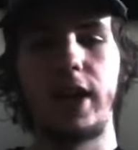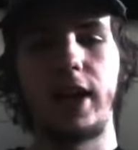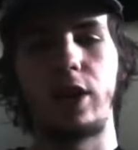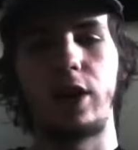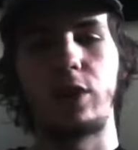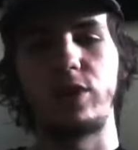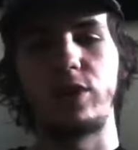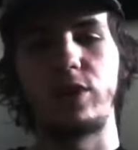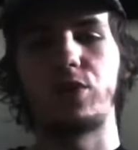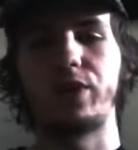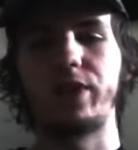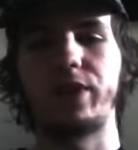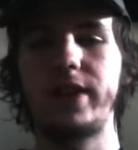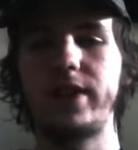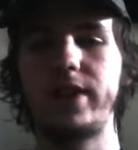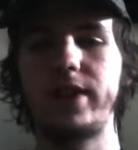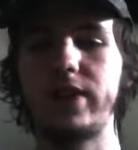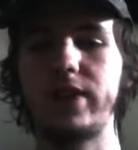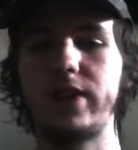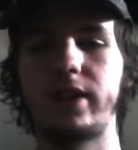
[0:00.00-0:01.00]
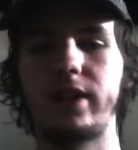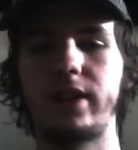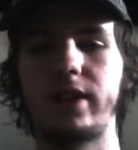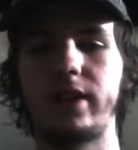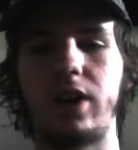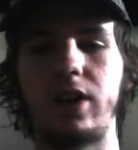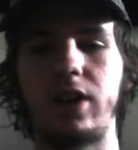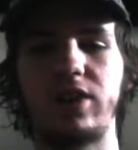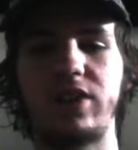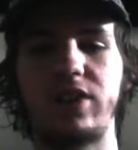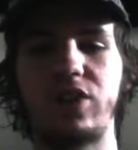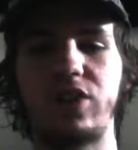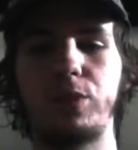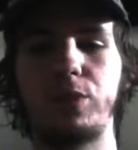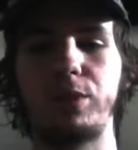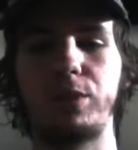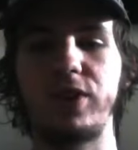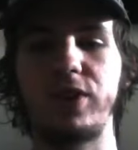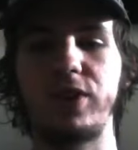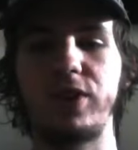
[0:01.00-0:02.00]
and was released on
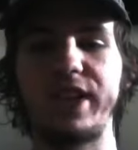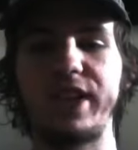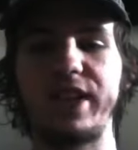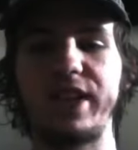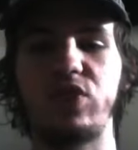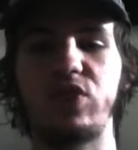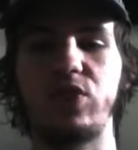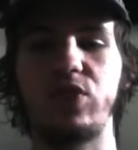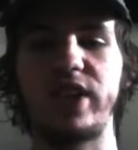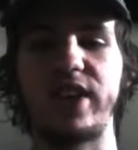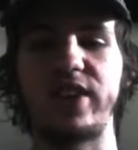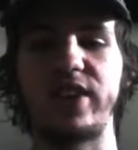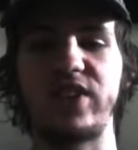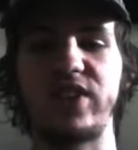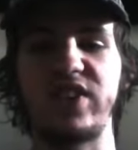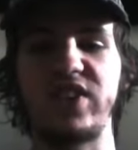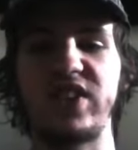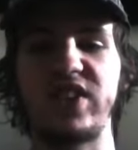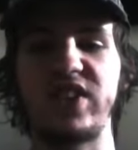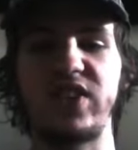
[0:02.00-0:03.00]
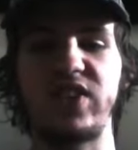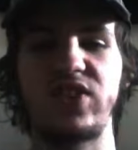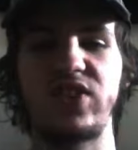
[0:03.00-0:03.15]
October 30, 2006.